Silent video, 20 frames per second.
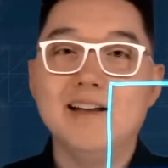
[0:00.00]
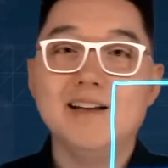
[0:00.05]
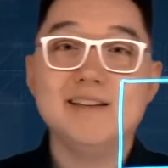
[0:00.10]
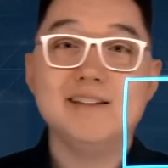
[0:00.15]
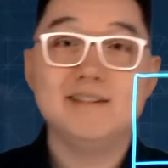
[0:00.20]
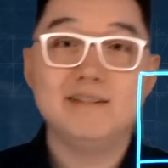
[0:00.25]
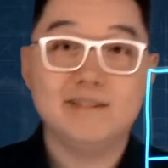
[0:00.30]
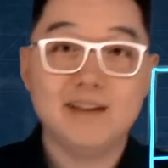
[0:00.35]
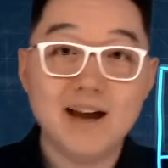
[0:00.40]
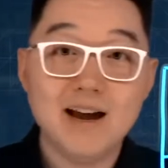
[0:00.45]

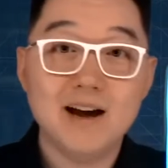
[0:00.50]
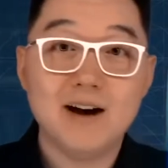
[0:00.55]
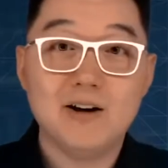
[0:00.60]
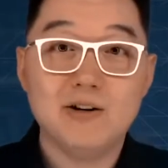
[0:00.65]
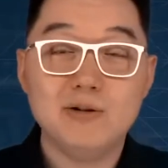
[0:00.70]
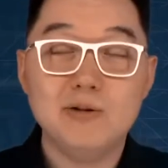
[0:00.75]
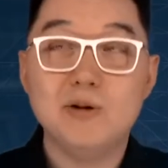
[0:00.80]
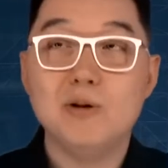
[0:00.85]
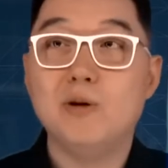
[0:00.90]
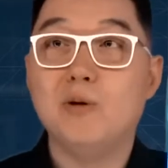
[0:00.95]

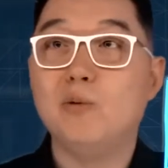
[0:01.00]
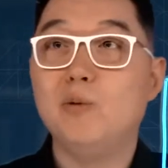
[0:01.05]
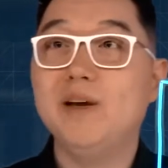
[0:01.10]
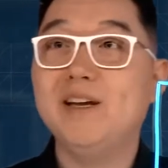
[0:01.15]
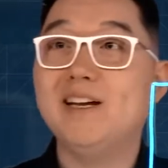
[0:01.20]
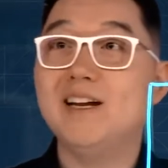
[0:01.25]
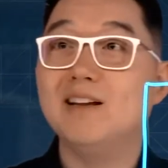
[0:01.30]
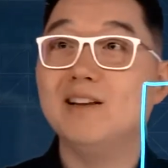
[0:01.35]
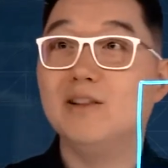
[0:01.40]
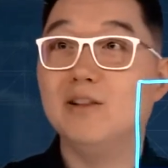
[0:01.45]
Now we
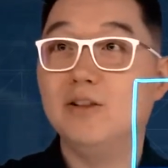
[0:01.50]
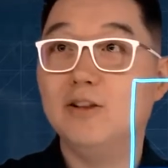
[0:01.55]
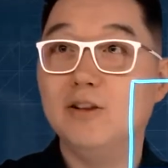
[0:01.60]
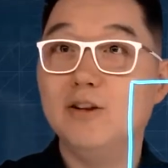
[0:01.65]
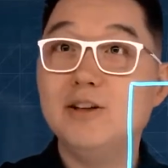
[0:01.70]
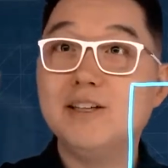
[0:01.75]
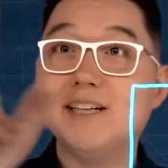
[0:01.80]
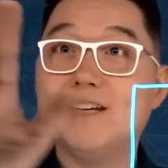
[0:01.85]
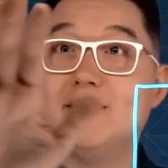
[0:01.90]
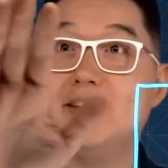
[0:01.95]
can
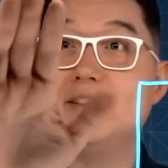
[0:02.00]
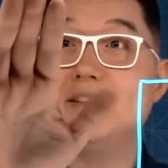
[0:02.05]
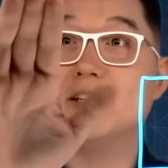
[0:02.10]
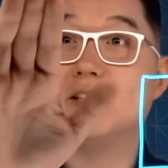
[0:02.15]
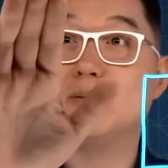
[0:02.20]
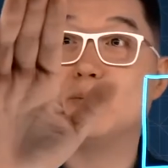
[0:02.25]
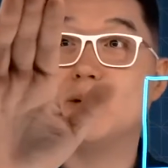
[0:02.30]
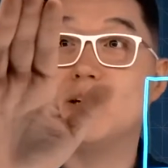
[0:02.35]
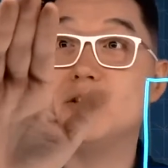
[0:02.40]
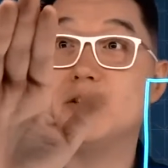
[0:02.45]
look at this
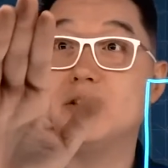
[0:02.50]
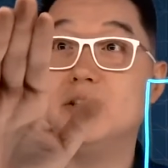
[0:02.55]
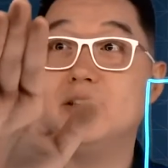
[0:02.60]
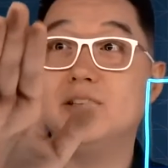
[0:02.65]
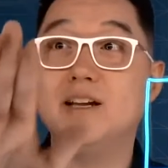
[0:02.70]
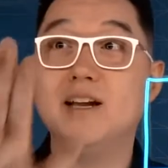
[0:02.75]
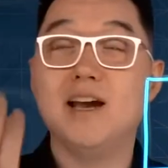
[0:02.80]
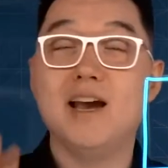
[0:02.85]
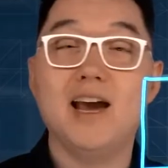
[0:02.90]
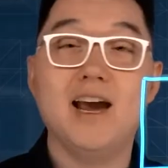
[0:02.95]
expression
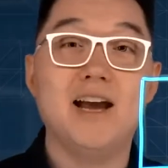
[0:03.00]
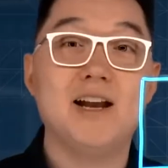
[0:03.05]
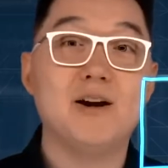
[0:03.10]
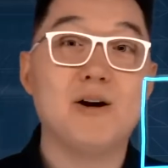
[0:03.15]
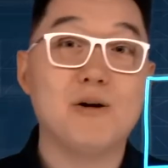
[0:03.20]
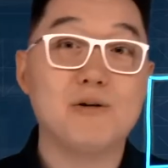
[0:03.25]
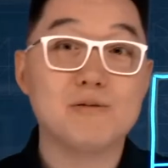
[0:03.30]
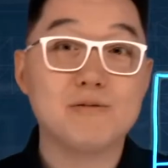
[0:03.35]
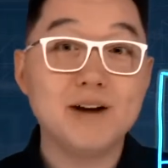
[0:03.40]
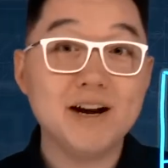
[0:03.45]
and
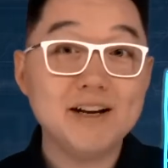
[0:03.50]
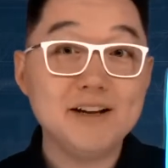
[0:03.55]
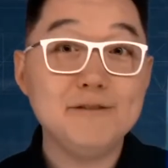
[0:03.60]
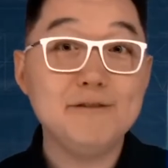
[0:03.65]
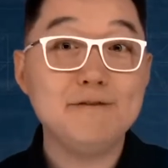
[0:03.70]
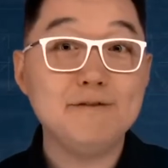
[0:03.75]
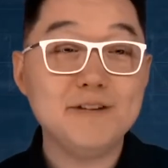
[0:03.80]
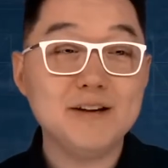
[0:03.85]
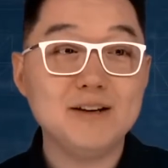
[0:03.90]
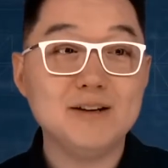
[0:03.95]
already
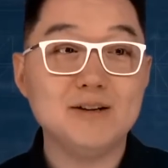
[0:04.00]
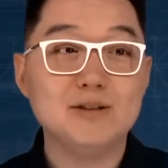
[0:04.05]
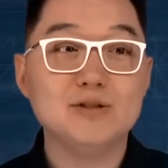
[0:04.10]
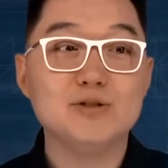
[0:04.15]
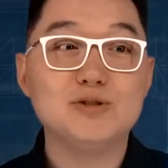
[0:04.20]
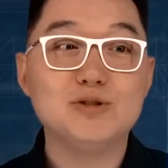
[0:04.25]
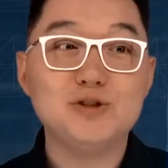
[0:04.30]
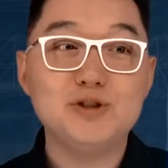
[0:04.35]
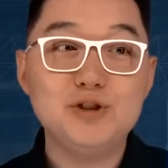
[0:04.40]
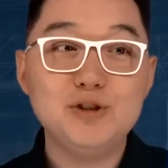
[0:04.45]
fill
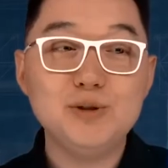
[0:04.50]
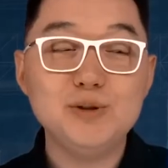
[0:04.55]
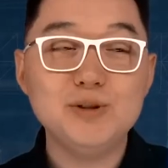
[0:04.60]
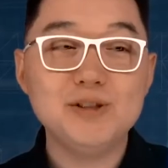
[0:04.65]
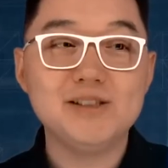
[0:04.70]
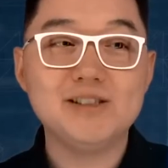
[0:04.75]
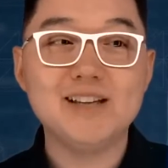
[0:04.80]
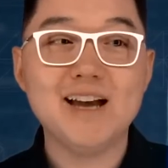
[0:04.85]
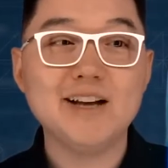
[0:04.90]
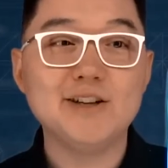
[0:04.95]
2
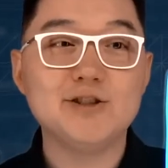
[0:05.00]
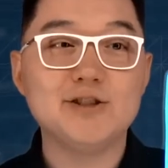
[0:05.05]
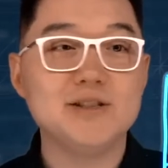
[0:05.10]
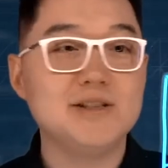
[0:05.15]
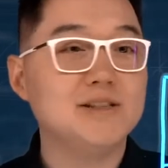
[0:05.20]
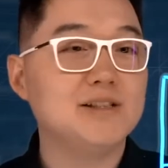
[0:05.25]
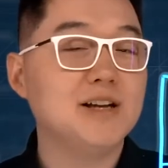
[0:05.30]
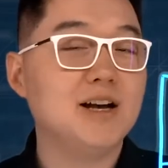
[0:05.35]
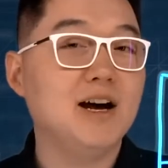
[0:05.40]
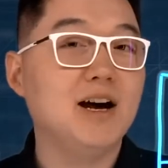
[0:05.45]

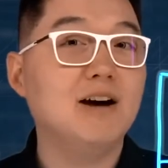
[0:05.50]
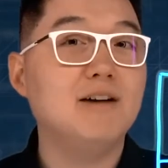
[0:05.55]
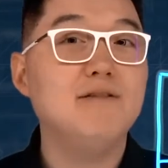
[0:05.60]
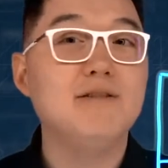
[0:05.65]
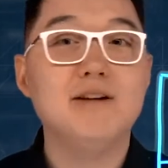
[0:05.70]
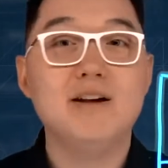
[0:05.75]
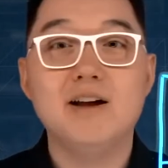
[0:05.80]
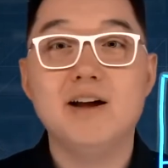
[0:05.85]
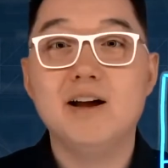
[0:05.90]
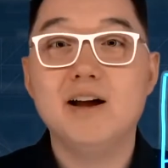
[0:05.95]
sections of
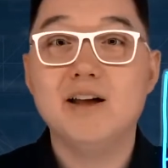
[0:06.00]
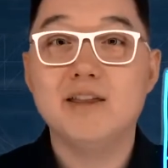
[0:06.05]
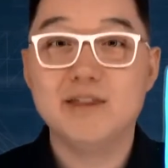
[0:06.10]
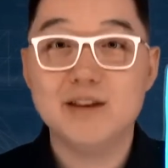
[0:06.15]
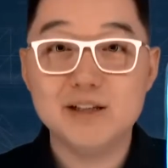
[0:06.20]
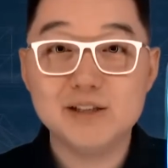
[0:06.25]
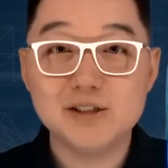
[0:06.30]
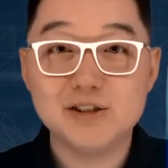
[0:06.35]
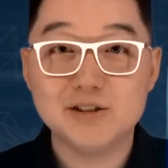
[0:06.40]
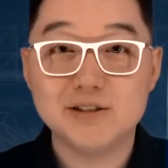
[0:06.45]

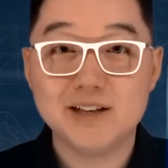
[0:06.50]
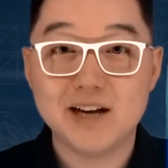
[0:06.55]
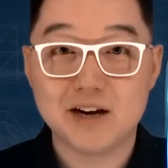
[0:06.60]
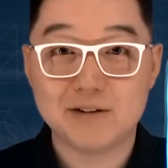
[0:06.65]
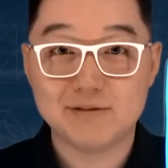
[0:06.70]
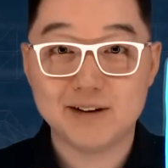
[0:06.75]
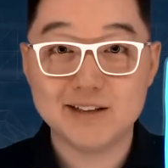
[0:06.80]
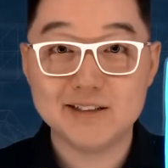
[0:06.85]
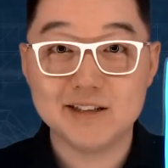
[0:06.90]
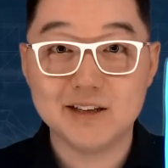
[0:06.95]
this generic
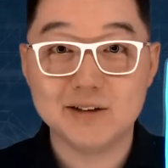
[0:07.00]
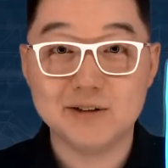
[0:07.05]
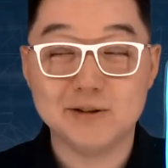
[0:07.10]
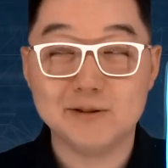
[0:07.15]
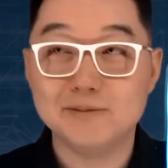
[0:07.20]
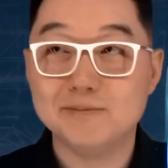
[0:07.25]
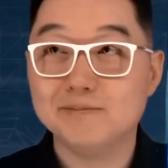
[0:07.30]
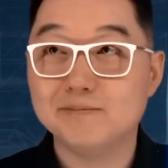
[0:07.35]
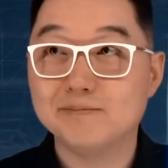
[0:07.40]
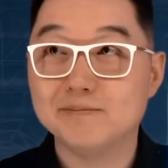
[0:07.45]
rectangle.
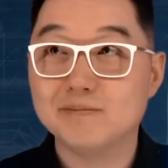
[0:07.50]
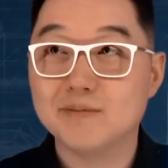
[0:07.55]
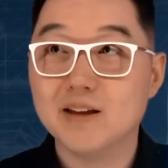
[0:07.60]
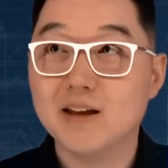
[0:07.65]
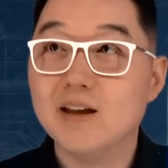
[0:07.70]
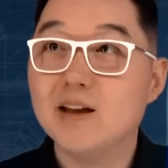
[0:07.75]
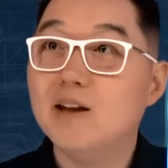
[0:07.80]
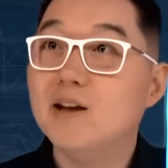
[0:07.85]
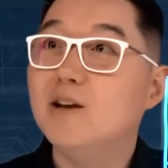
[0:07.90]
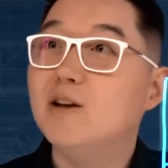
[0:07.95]

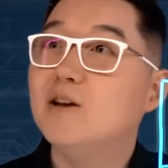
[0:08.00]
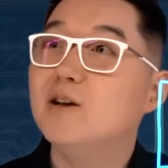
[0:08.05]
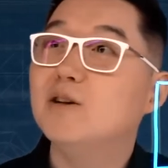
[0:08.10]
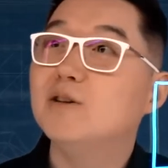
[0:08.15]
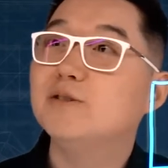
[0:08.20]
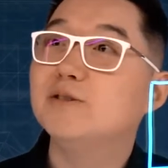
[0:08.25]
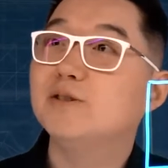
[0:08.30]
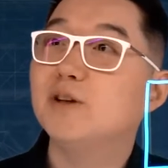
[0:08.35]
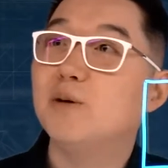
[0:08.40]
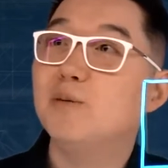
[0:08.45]

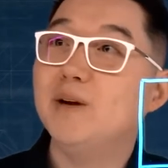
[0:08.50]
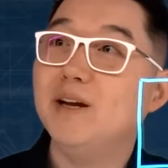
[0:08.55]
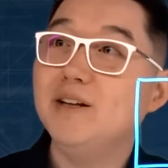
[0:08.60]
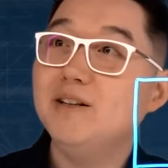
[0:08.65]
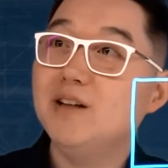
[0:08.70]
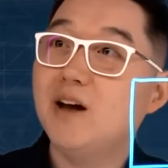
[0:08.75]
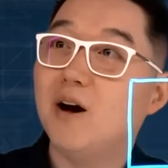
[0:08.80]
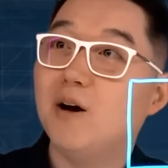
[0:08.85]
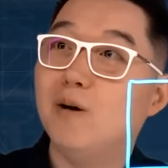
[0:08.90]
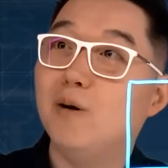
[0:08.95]
So we
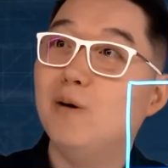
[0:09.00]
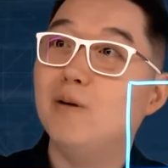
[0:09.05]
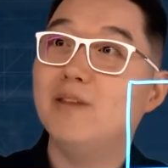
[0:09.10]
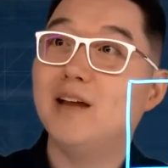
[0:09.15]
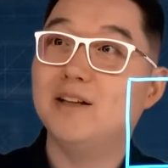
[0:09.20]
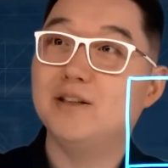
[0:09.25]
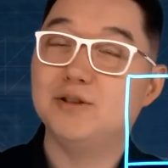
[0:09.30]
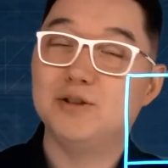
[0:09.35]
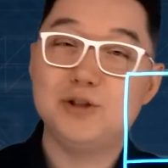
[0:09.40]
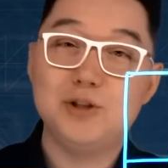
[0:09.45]
know
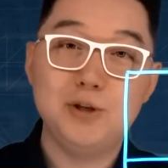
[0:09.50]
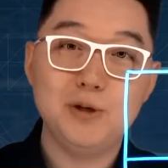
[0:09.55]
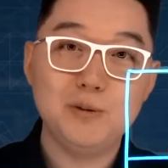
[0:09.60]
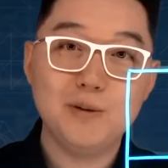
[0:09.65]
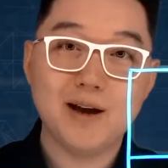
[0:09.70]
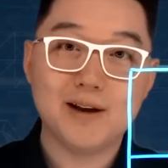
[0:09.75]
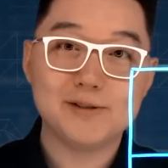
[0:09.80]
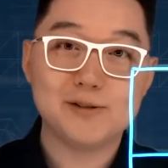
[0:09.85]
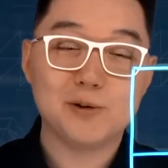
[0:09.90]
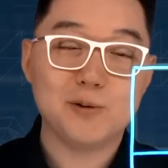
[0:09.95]
that the
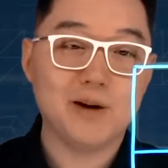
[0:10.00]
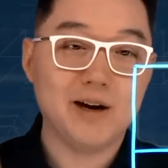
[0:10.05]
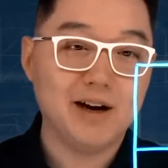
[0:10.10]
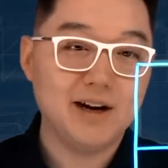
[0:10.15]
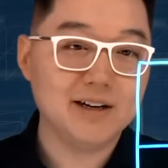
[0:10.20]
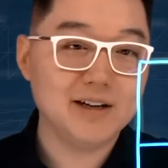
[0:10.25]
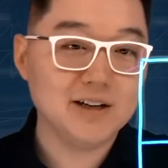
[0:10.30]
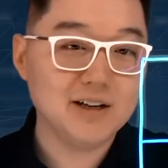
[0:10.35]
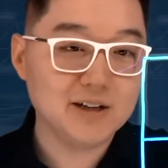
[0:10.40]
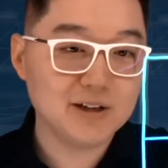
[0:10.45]
2x
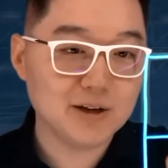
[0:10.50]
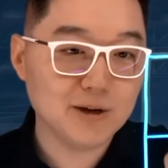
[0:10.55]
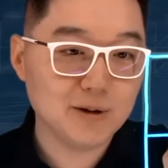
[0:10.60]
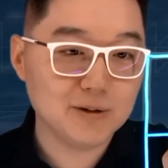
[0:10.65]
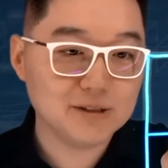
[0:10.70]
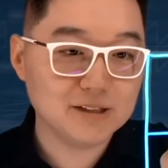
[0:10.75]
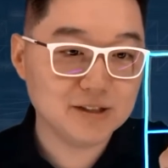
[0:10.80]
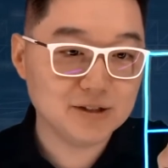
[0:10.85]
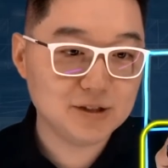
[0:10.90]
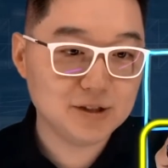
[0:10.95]
squared
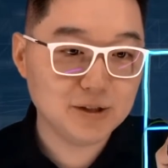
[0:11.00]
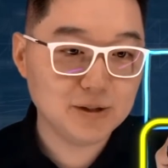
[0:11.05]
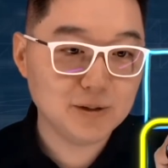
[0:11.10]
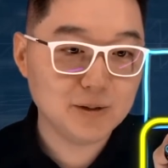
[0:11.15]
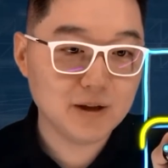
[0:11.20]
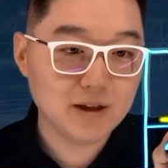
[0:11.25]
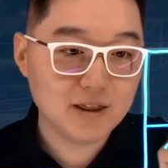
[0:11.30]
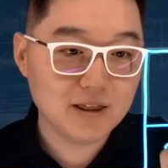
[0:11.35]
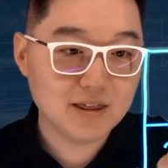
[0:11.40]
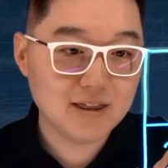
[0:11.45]
goes into
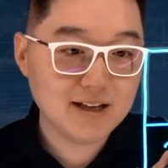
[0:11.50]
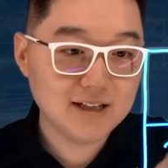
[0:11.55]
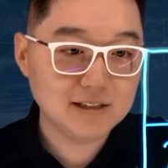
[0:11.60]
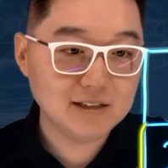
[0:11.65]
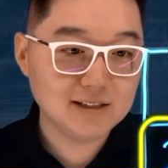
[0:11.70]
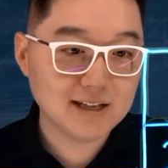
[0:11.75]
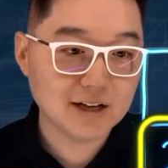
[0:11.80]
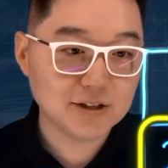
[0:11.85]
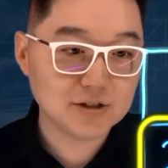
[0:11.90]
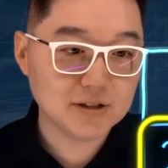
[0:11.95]
this
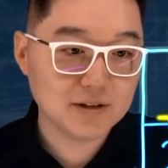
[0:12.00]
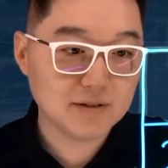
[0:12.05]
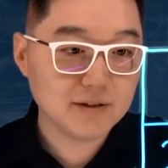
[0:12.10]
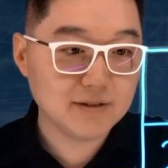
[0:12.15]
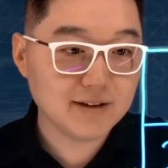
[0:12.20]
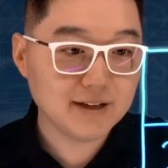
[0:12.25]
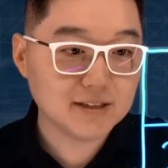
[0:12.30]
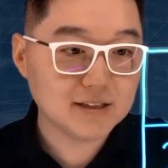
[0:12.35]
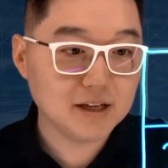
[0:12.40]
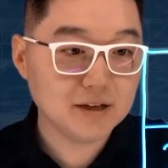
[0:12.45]
section of the
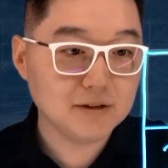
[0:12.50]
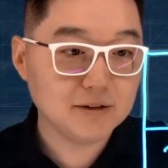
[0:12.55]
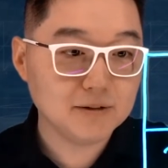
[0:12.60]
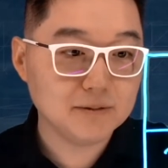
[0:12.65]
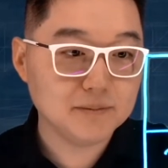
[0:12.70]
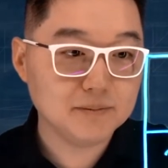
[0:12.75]
rectangle.